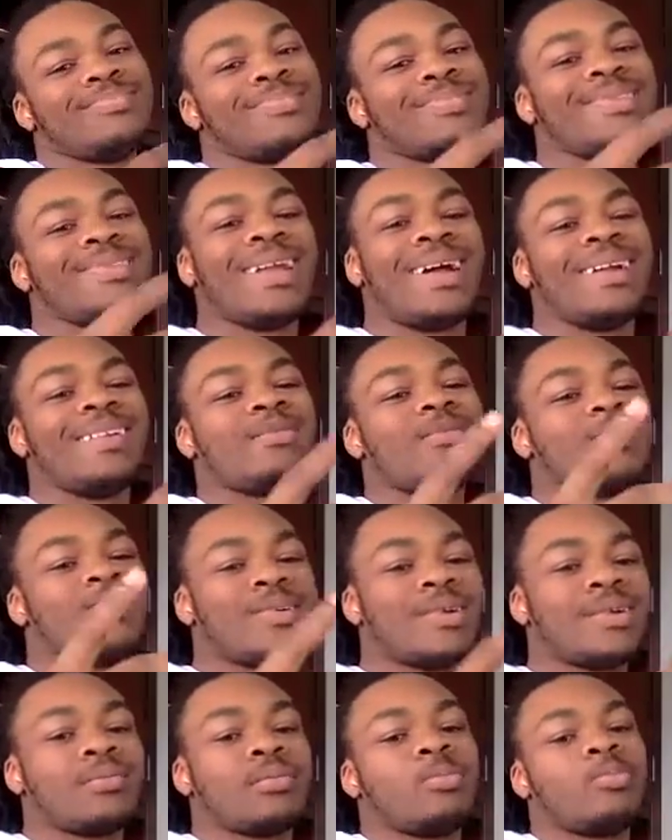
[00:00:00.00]
not
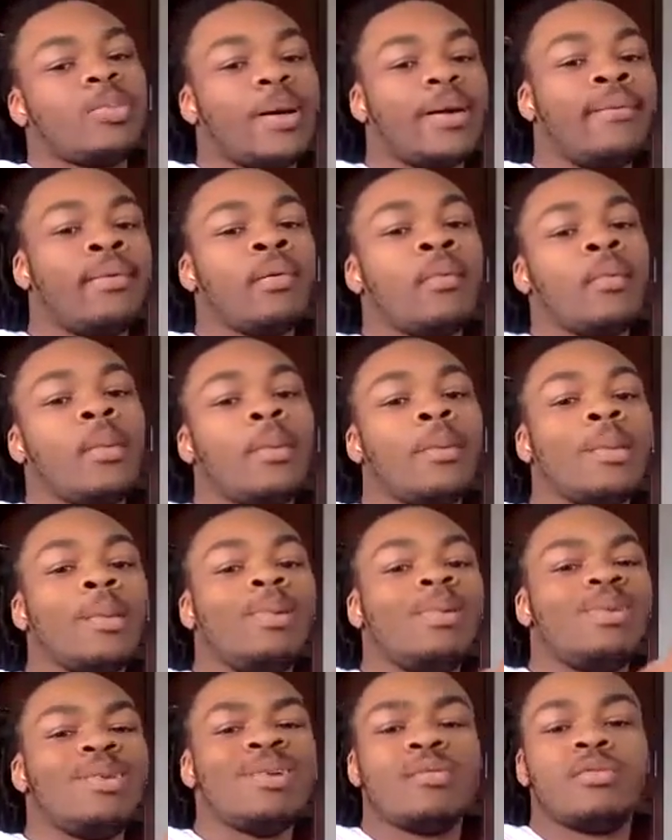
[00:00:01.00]
just, but
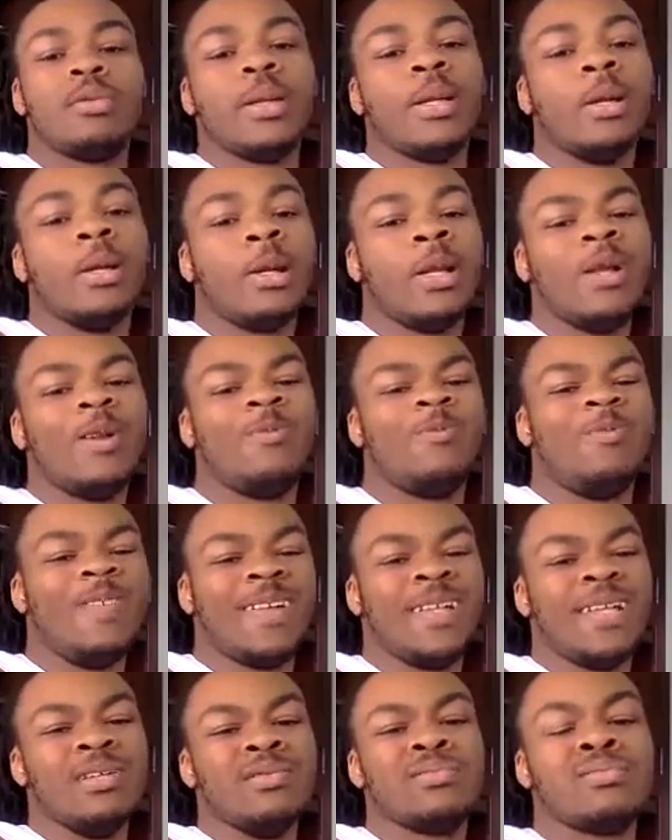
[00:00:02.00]
this year he
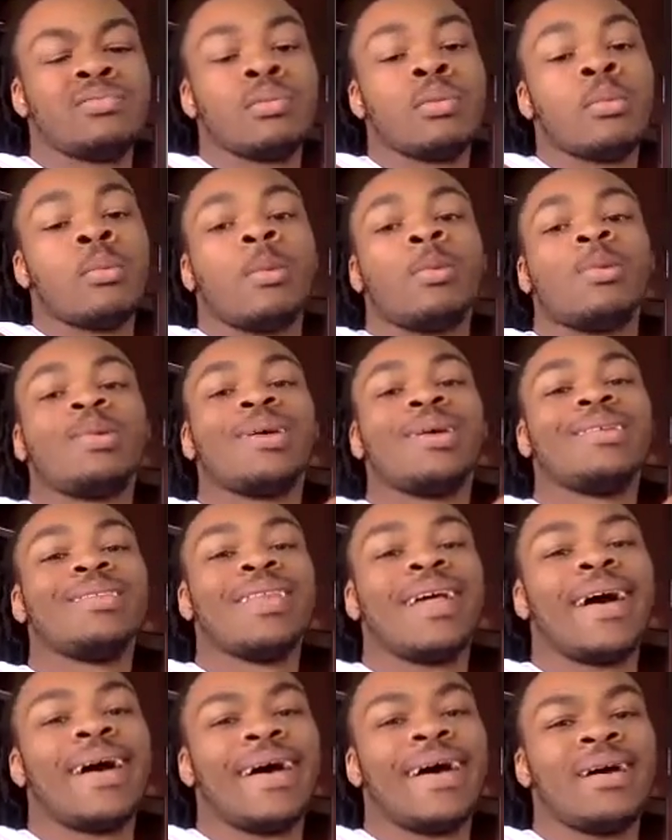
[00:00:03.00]
finished the
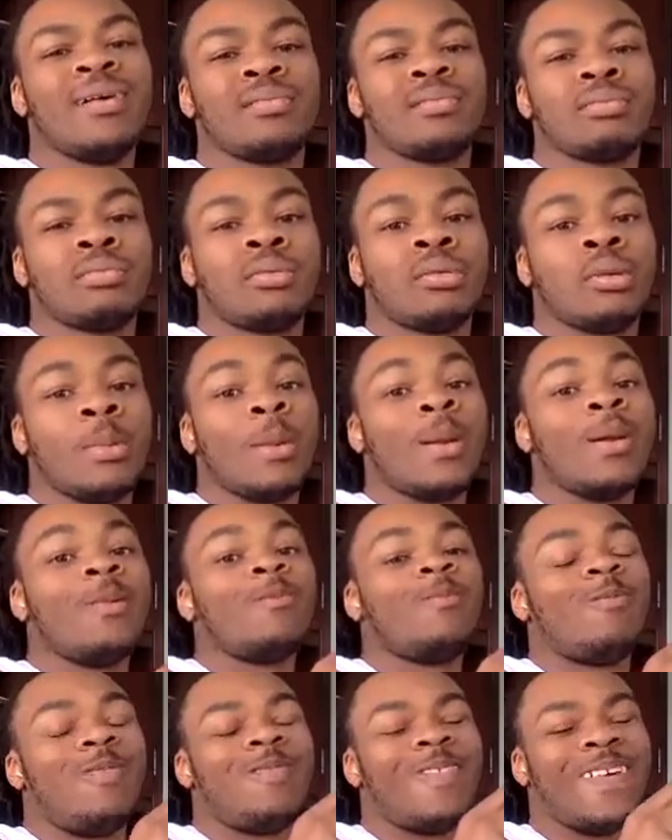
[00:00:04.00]
last
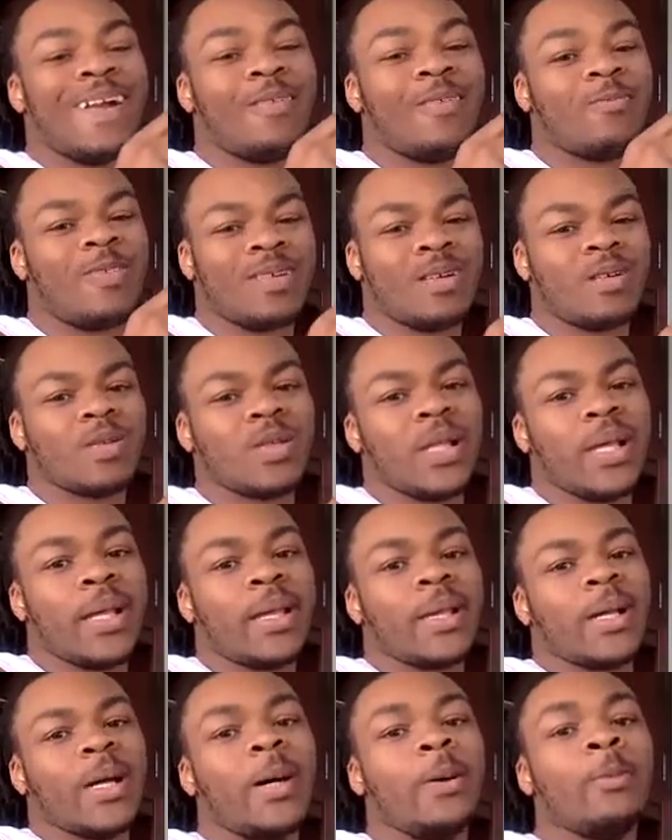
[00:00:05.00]
and final
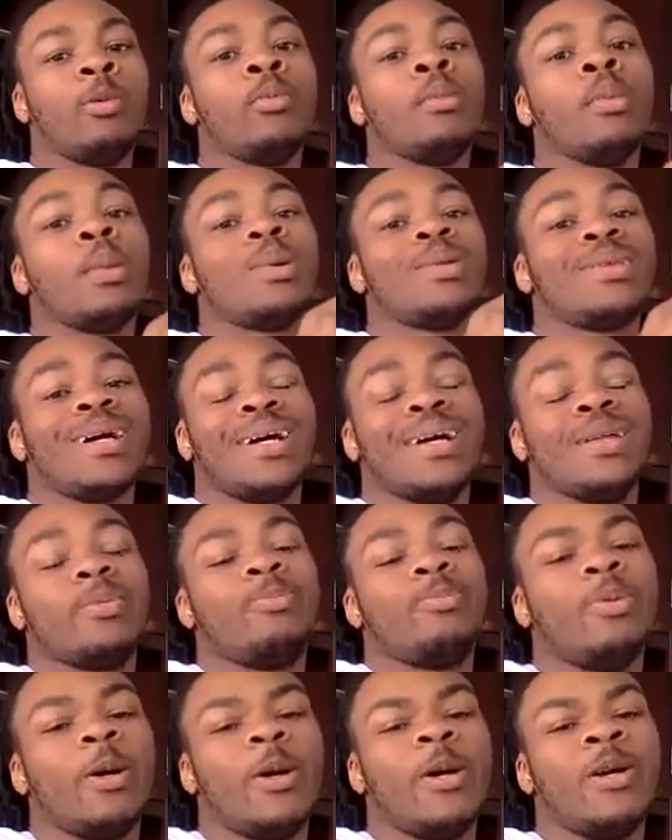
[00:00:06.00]
leg of
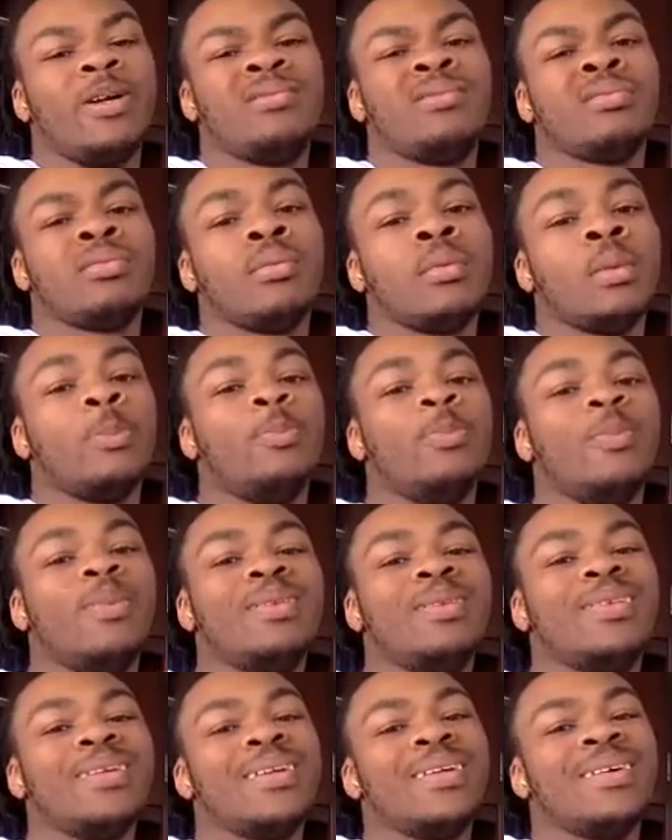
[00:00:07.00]
Teleperry's
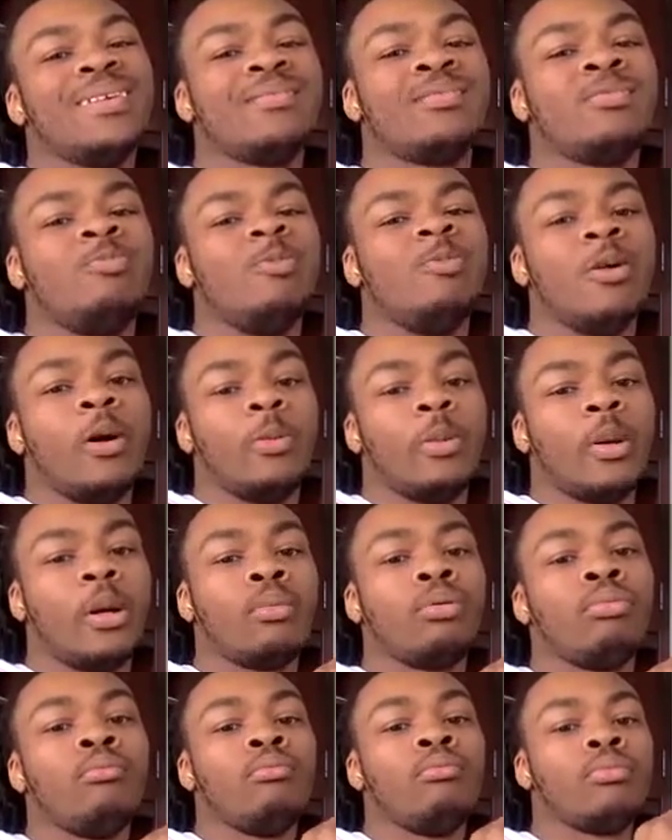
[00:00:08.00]
Medea's
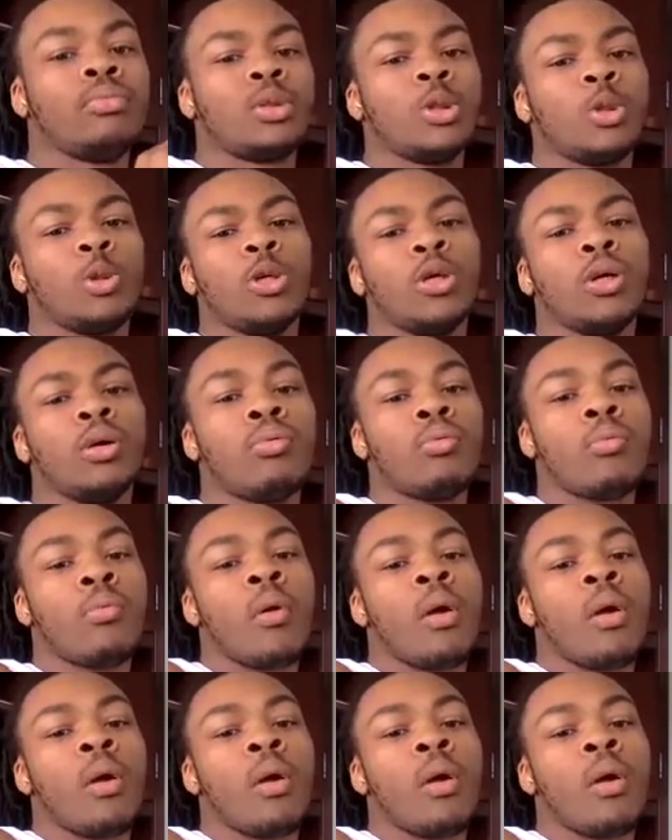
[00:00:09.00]
farewell tour.